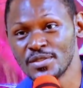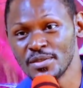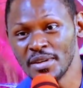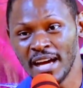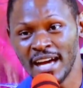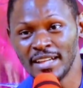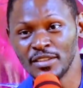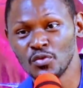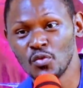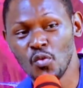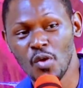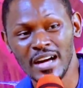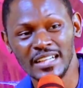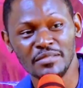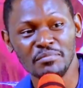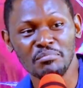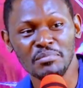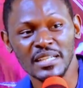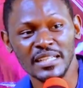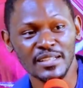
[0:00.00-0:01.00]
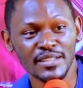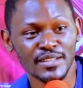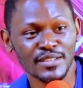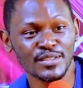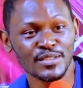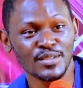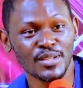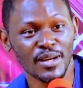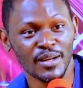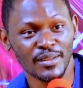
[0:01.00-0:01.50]
add $1
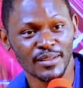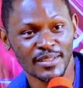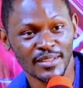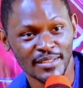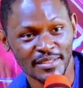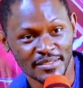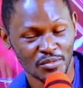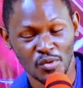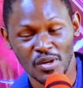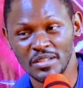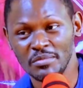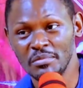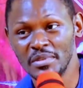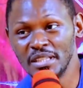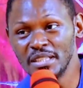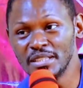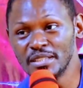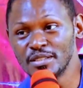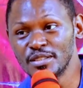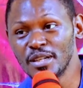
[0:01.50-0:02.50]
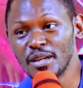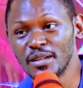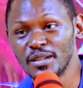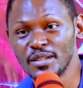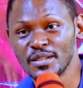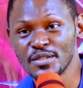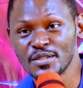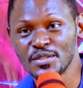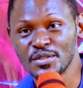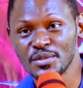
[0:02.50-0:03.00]
million
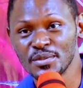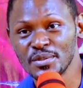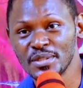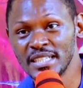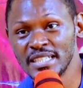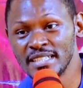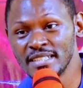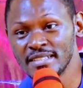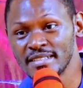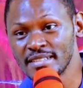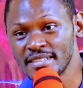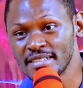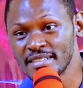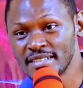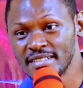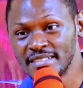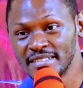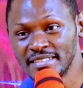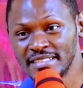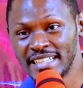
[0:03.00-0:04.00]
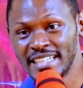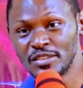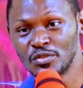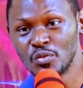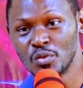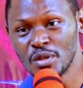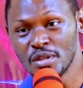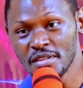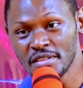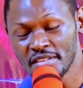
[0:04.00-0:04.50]
to his net
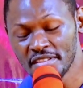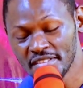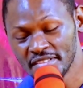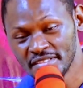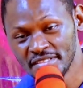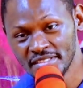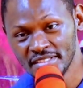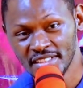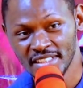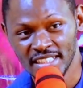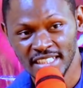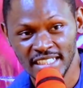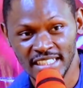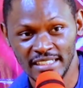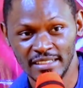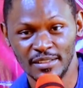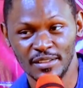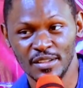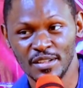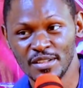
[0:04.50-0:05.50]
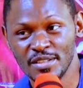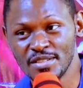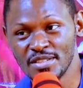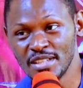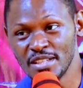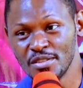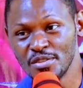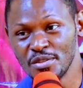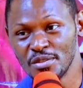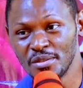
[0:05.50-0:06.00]
worth, he learns
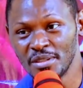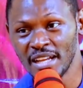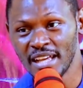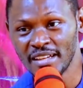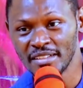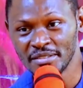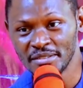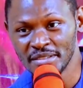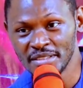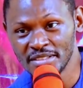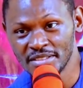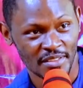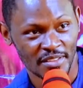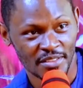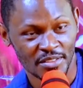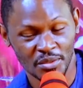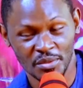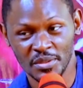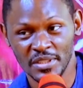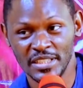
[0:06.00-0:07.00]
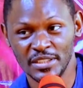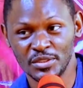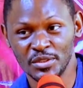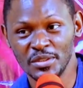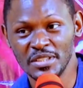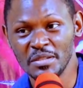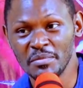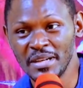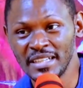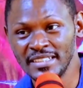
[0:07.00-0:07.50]
a new language. So he told
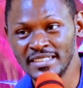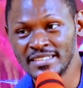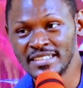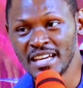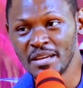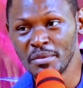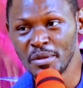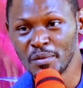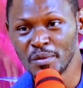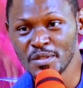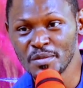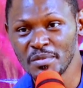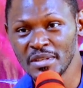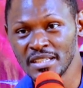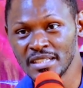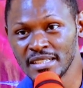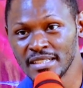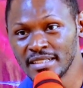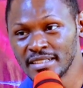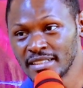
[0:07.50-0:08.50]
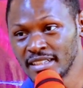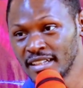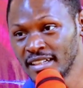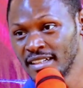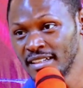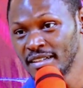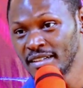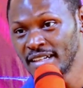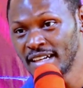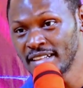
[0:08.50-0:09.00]
him at the time he was making,
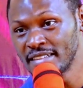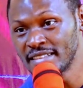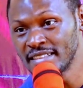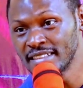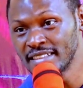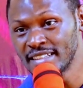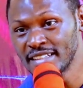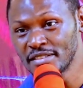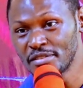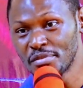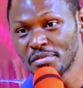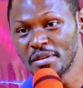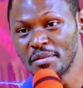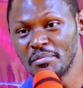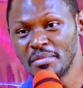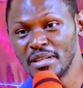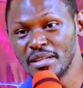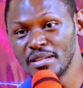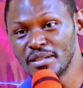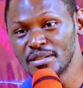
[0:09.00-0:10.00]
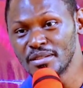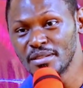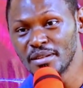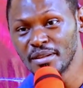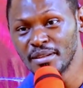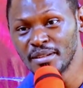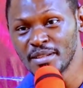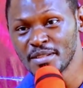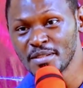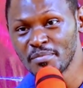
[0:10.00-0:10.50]
$3 million
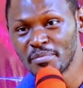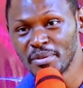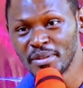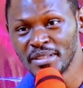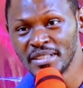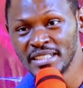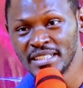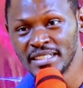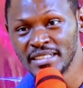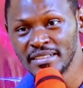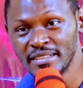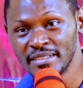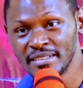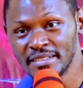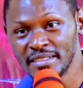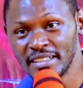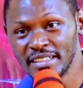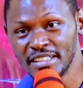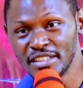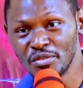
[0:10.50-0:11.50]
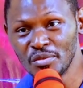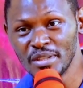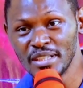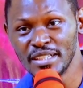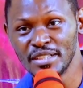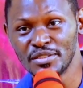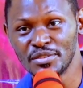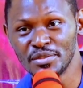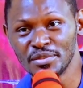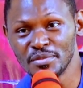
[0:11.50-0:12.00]
per year, and he
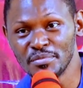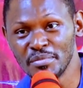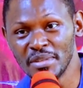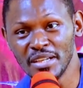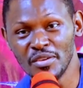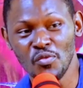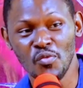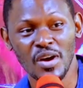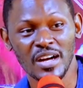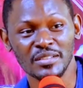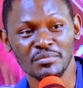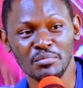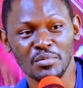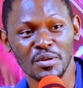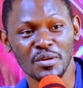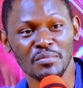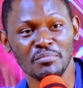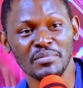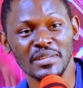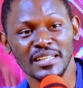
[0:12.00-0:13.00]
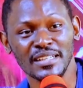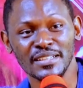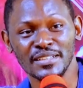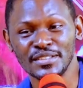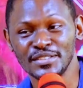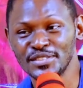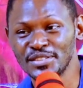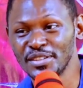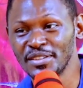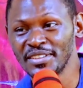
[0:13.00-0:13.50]
wanted to make $1 more
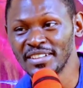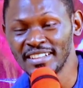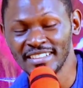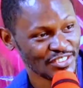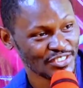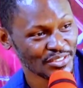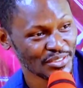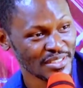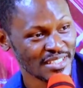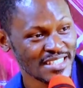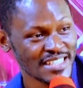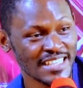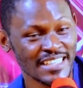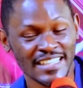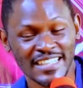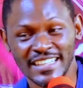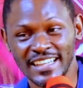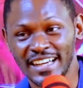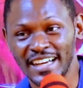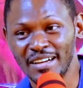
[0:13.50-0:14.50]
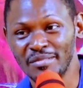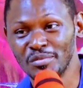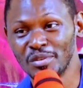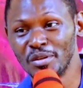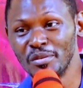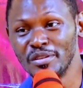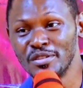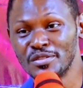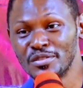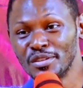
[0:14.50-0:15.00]
million. So he said, I'm
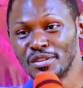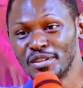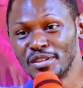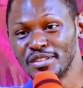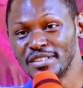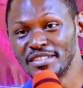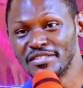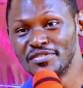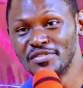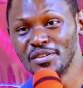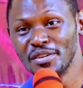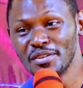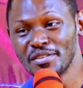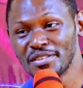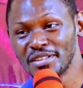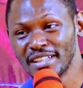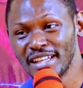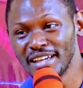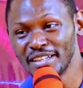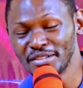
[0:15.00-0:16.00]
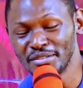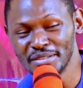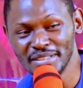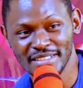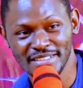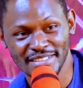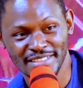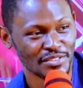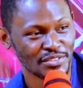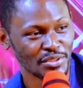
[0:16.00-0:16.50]
going to learn a fourth
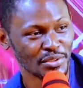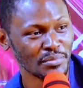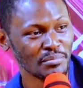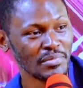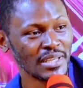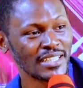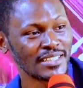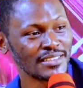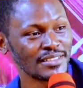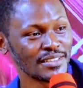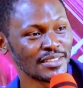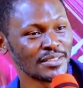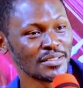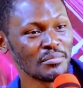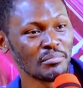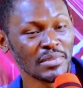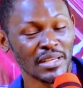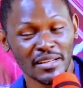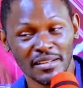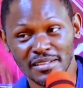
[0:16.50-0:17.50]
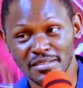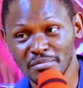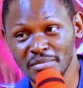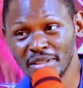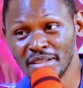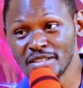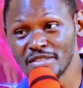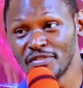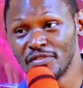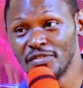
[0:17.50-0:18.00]
language to make another million,
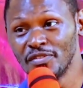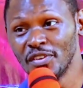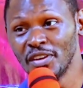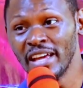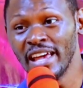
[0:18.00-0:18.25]
because for